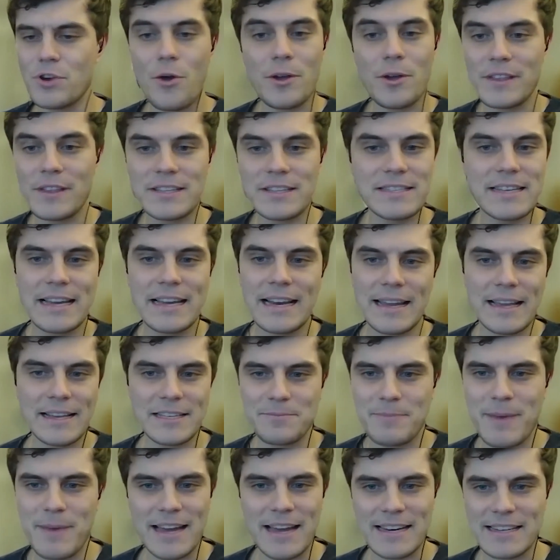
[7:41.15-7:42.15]
knowing that stealing
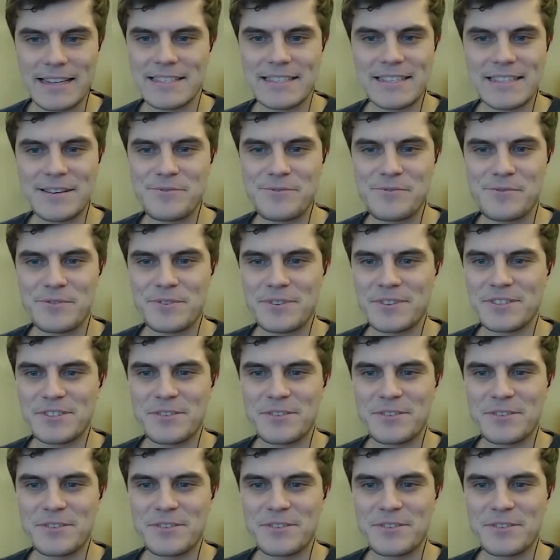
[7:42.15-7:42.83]
is bad is still